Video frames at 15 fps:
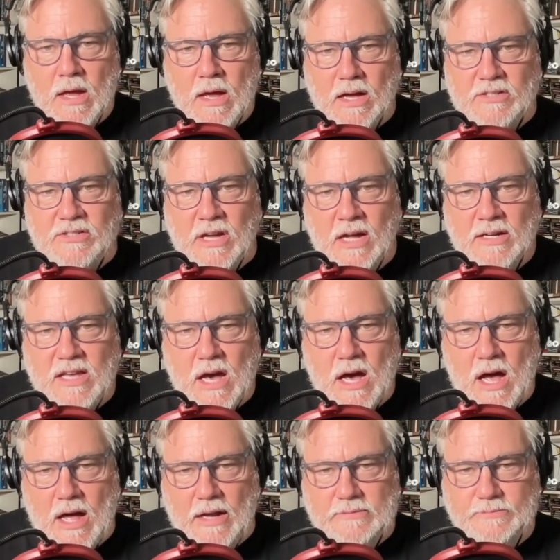Asad
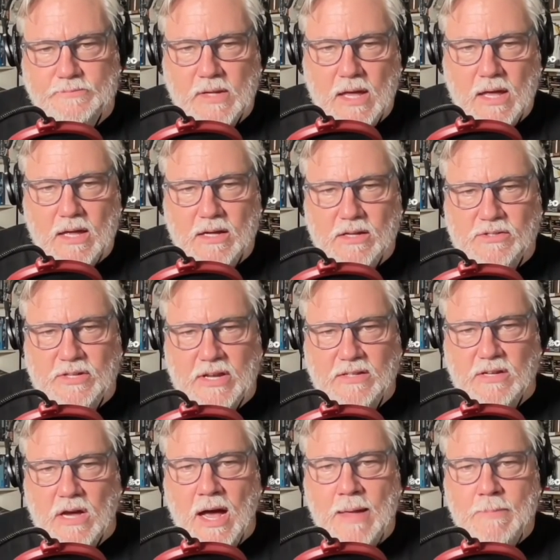Khan says,
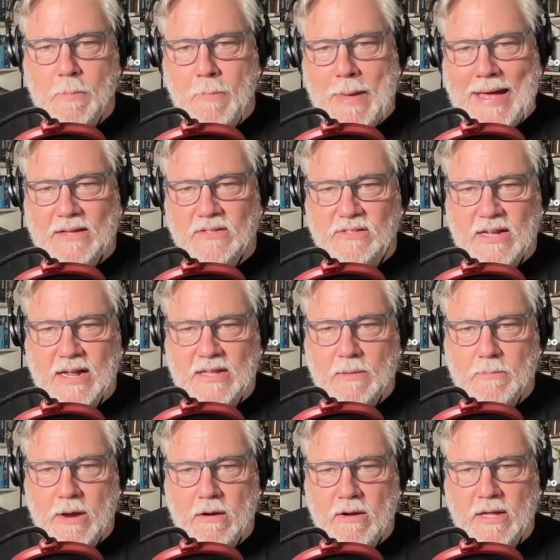I'm a
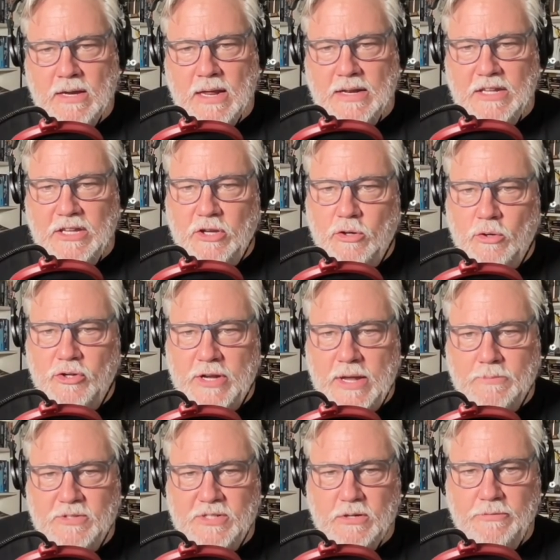Pakistani-American and huge
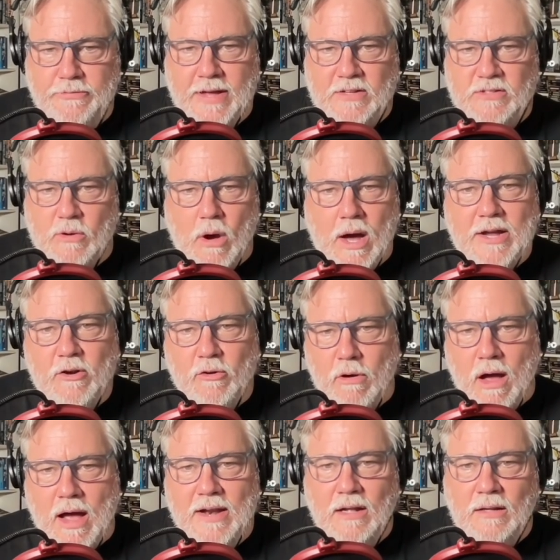MCU fan, so I
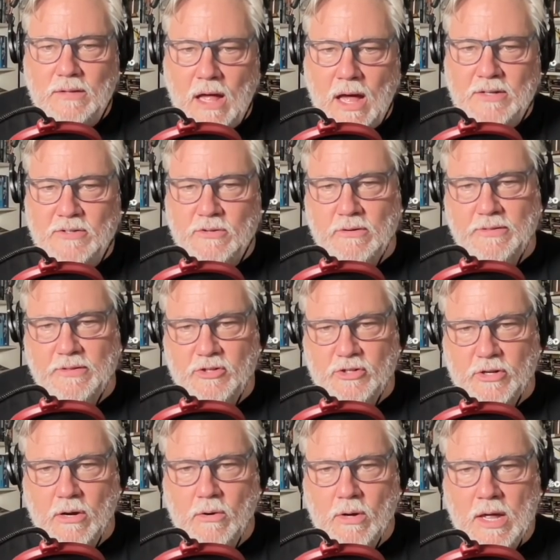cried a lot during the
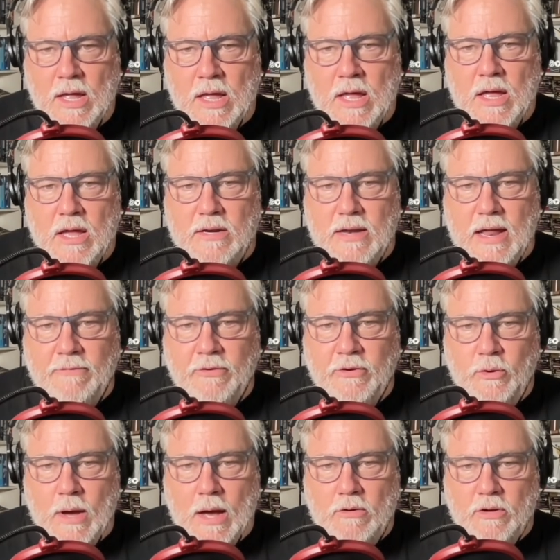show. Never
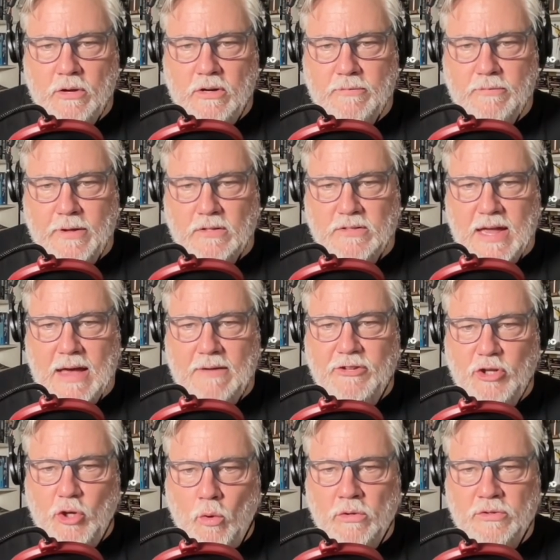knew how good it felt to have
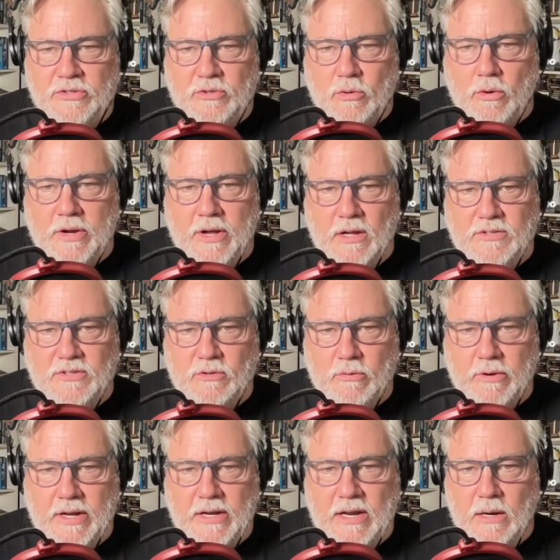your story on
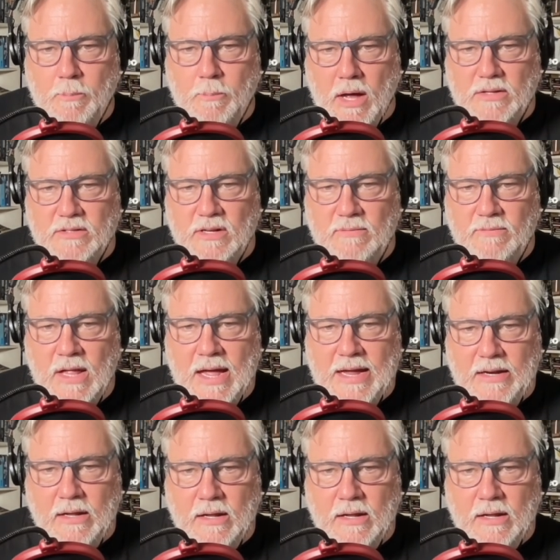screen in a positive light.